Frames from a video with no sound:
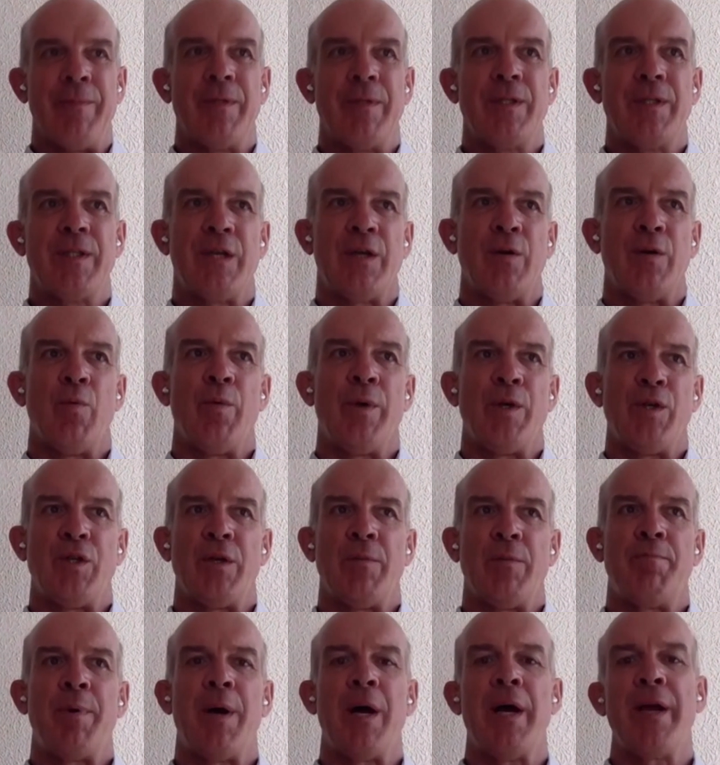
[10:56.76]
So we
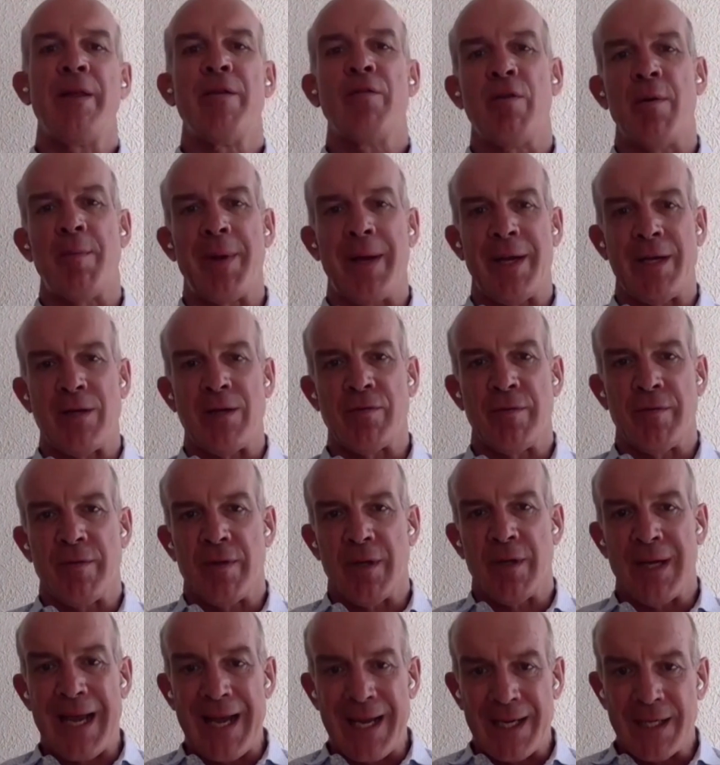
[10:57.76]
should buy the remainder of
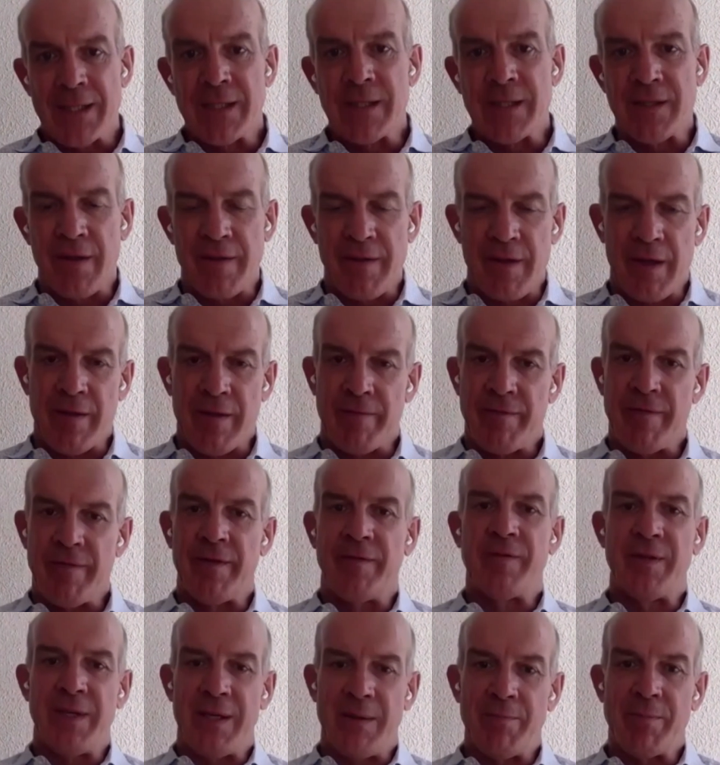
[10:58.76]
the land, so the other
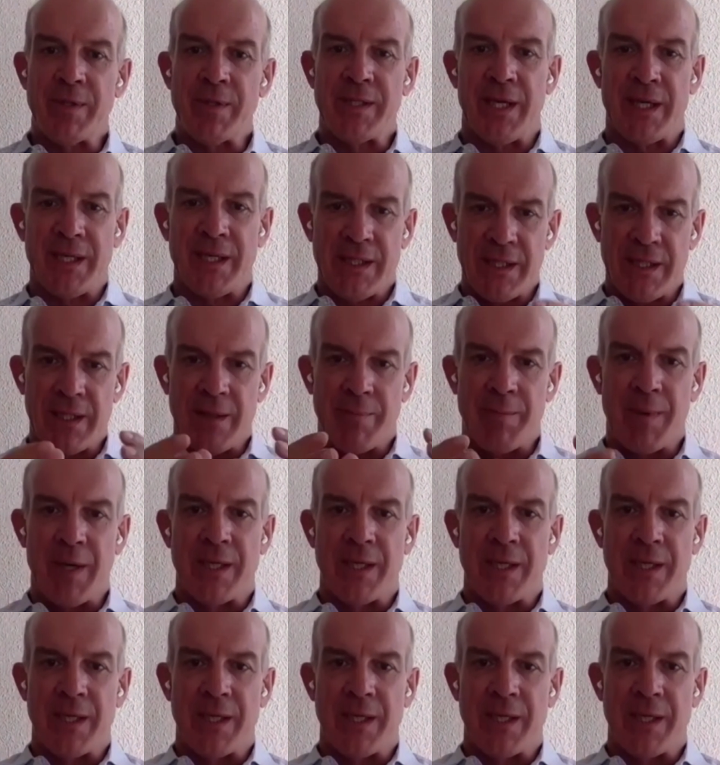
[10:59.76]
15% in the